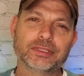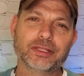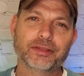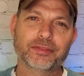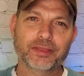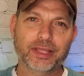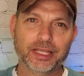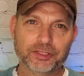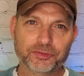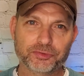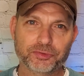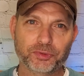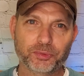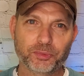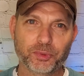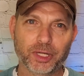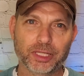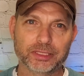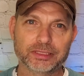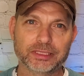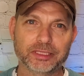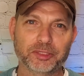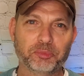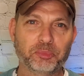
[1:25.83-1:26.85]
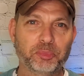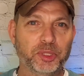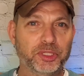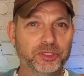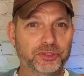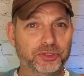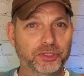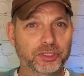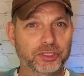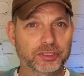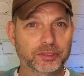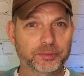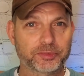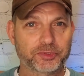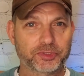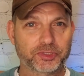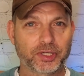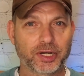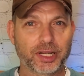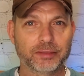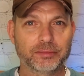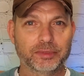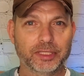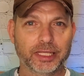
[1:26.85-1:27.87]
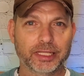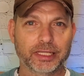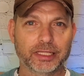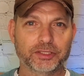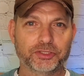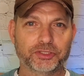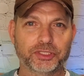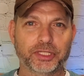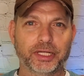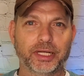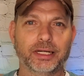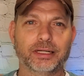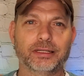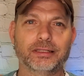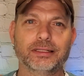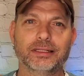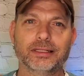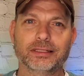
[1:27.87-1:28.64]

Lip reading: Thanks for watching. Be sure to subscribe, like, and share.